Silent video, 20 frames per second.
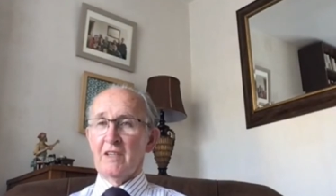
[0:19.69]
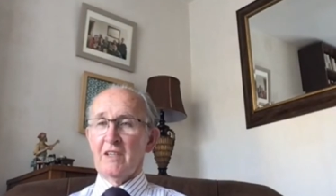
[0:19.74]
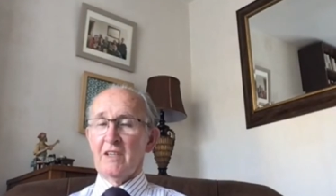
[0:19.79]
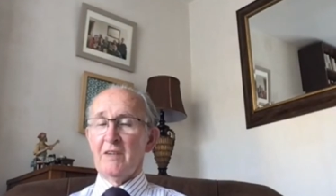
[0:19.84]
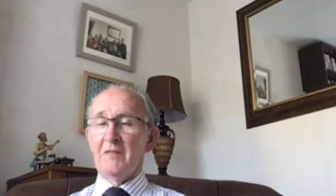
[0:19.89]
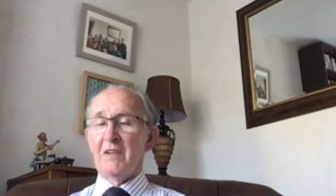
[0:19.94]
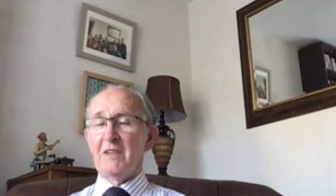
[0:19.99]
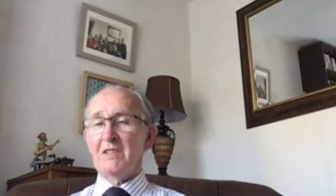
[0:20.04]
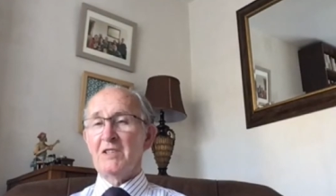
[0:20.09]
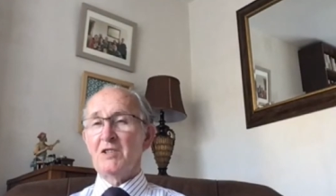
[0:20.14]

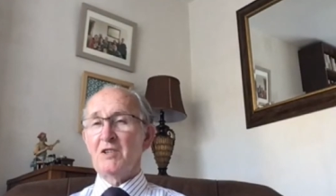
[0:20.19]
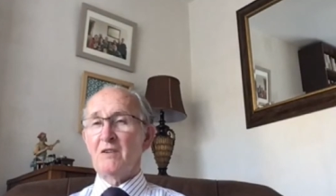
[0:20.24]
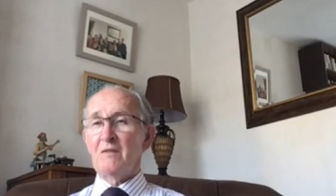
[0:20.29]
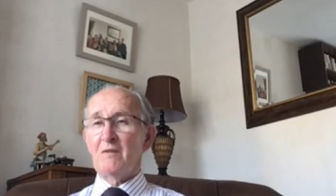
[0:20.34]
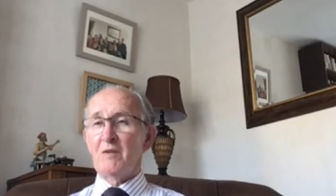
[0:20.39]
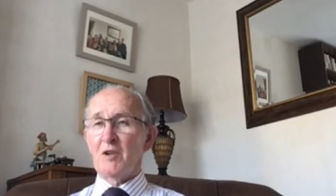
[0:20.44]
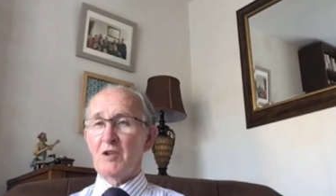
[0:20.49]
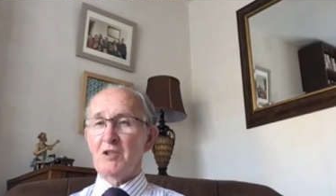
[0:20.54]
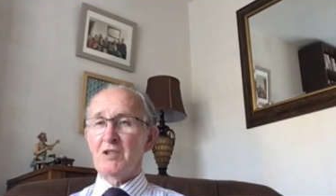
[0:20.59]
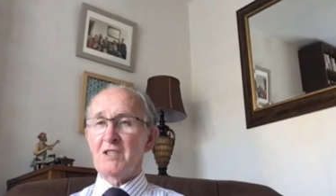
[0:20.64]
If this is your
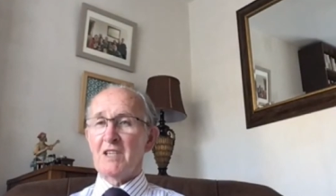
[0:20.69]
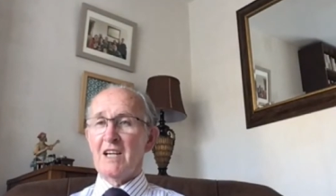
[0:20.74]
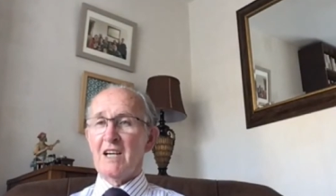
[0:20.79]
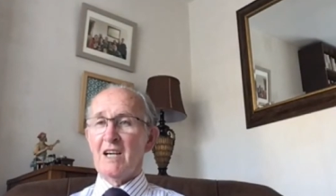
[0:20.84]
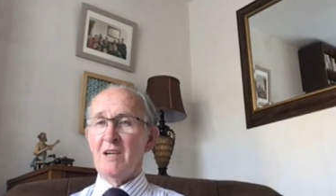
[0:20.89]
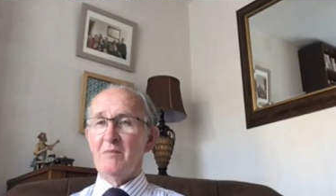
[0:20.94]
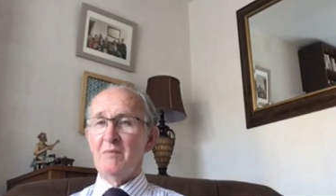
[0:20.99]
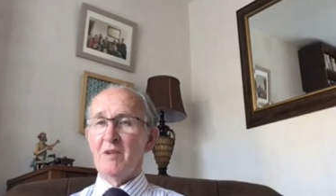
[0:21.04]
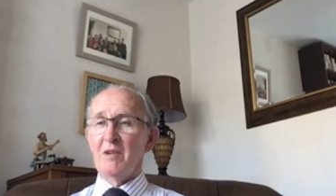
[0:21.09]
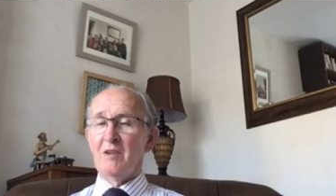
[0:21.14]
first
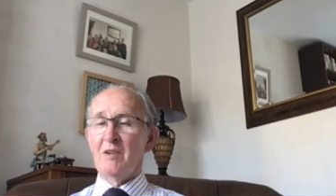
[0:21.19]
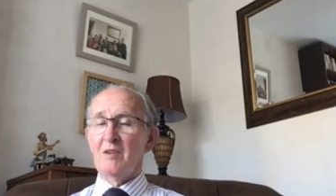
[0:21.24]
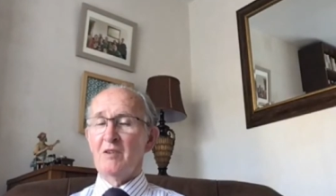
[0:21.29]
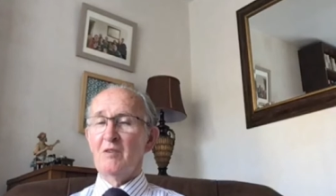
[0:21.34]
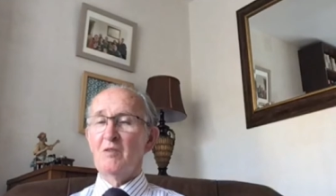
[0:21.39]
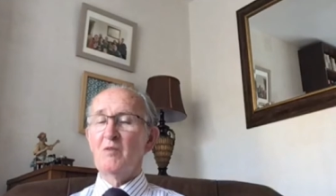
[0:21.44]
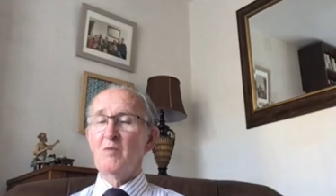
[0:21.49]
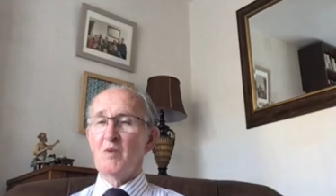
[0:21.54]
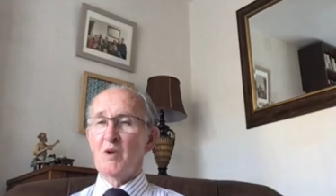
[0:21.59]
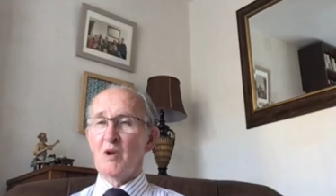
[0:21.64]
time,
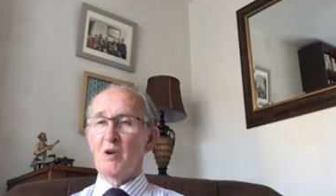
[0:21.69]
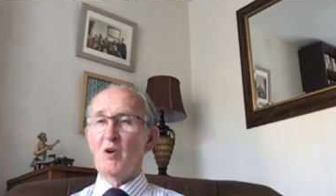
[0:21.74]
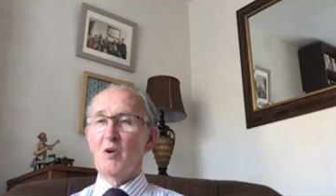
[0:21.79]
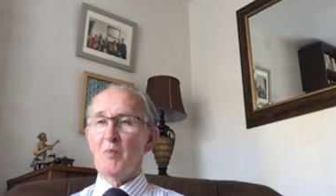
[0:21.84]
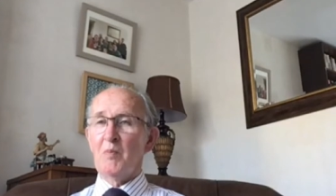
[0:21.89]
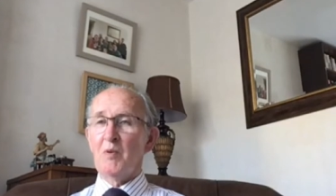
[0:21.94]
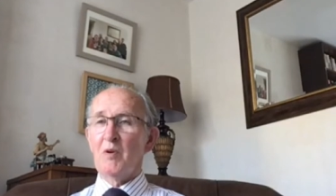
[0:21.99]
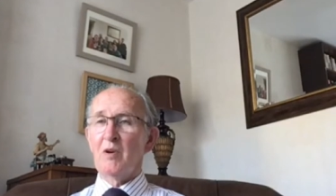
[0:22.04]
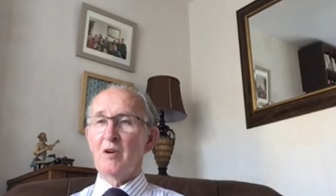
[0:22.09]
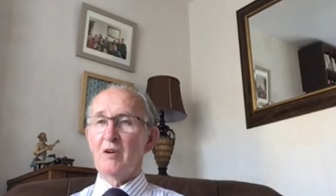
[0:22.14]
we
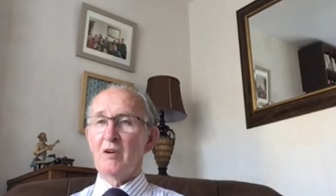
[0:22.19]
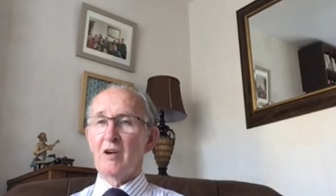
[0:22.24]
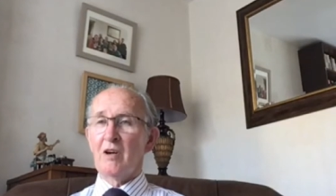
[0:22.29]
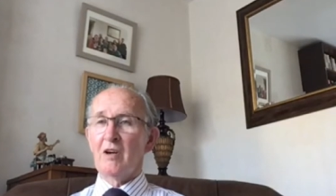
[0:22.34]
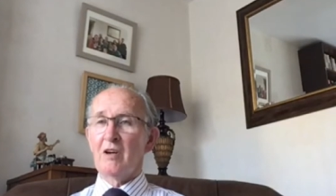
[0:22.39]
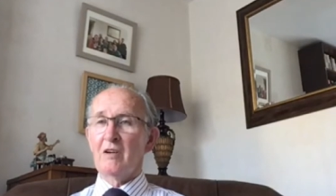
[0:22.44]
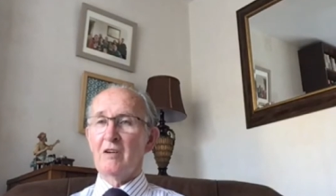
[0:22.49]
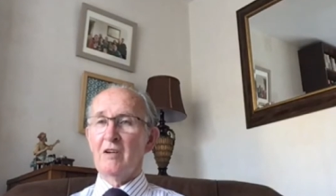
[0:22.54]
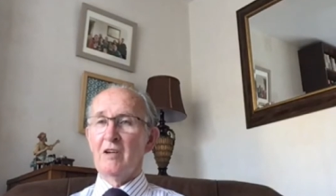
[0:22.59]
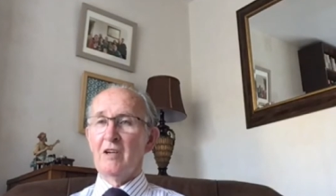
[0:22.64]
hope you
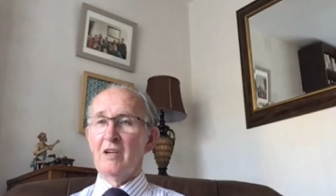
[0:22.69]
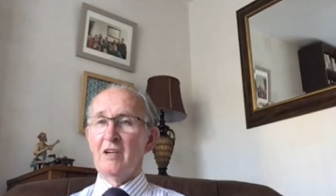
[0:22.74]
are